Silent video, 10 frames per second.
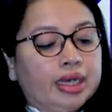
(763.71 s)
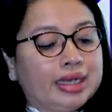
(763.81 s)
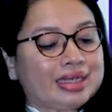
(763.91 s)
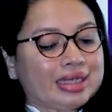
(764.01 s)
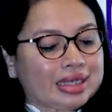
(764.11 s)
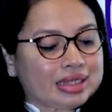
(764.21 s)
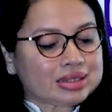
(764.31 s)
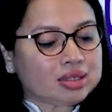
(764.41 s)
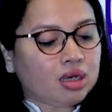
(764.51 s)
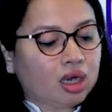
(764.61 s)
It
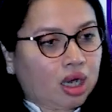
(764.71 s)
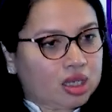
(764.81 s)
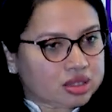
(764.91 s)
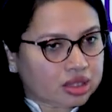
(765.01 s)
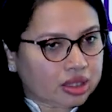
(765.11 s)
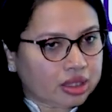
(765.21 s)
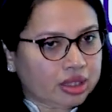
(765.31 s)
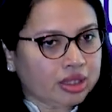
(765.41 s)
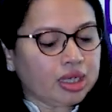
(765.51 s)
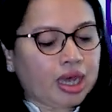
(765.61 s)
delays the ulcer healing